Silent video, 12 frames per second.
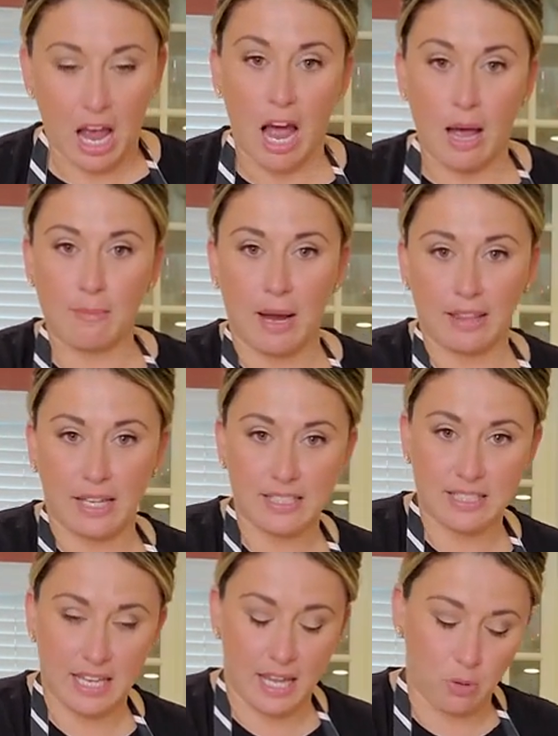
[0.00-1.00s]
I like
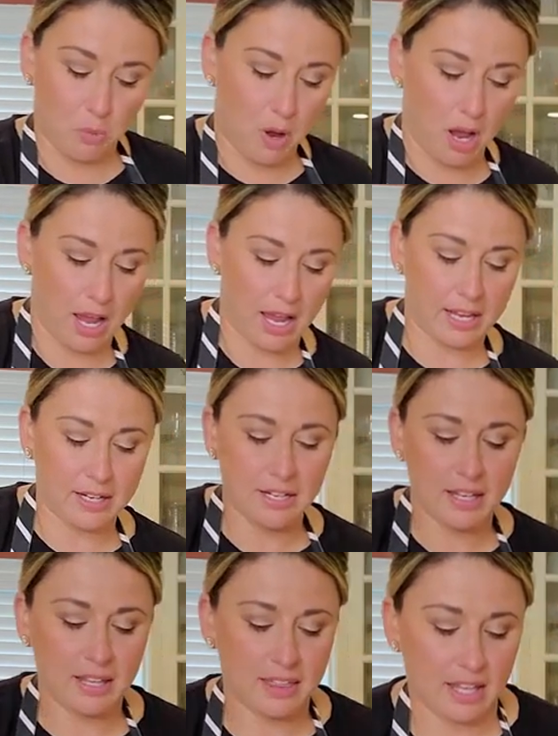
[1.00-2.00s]
to get it wide,
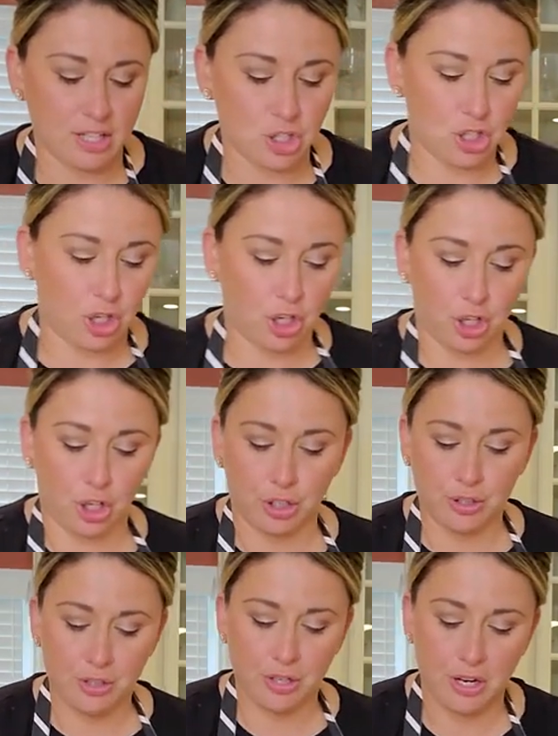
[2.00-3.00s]
then
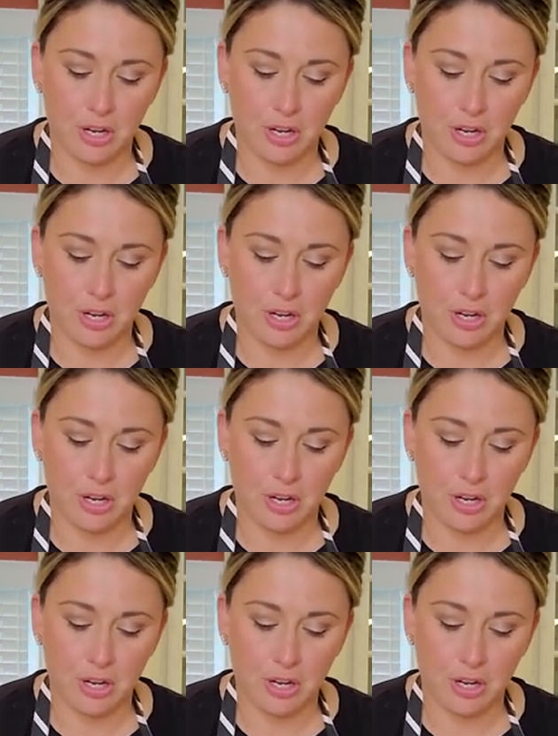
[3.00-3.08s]
turn.